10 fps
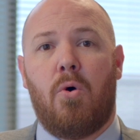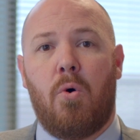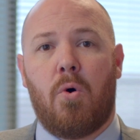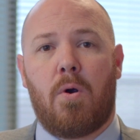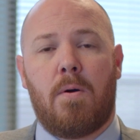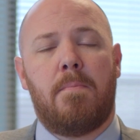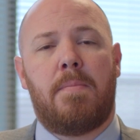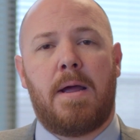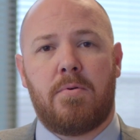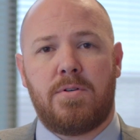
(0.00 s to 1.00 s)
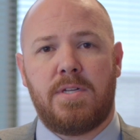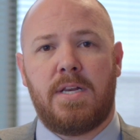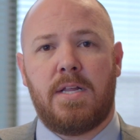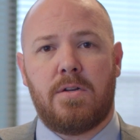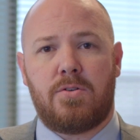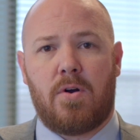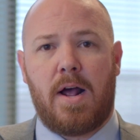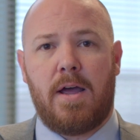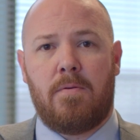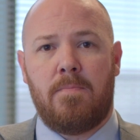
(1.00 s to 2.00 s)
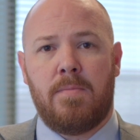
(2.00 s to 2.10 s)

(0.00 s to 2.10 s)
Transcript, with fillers: or by proceeding to trial.